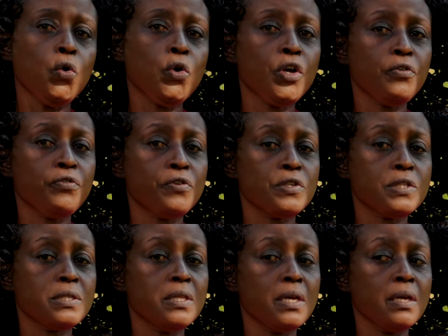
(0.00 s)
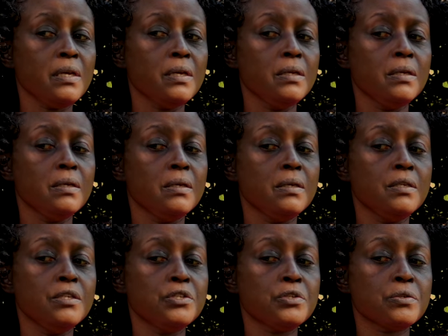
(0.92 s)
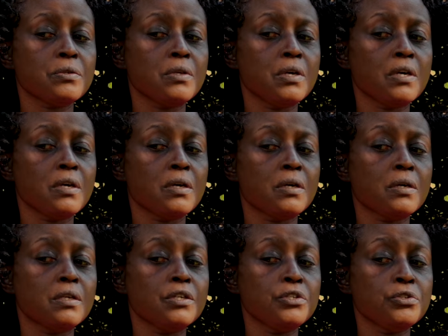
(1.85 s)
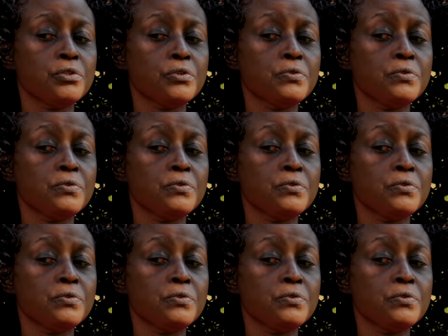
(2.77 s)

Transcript: Okay, of course, the initial